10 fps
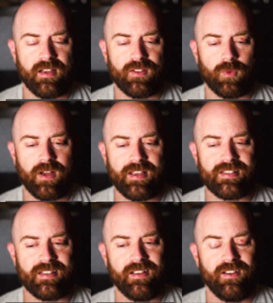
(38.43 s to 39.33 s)

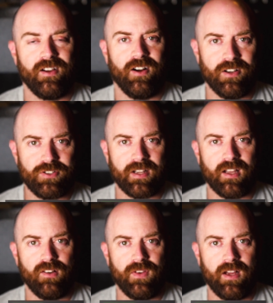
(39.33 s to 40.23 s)
Otherwise, Andre
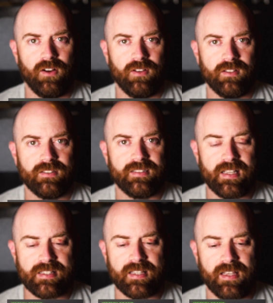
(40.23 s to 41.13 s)
Galvao
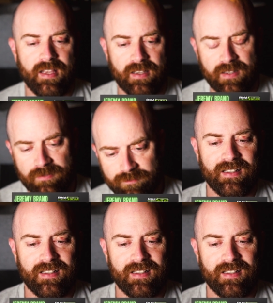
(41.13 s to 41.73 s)
takes the cake.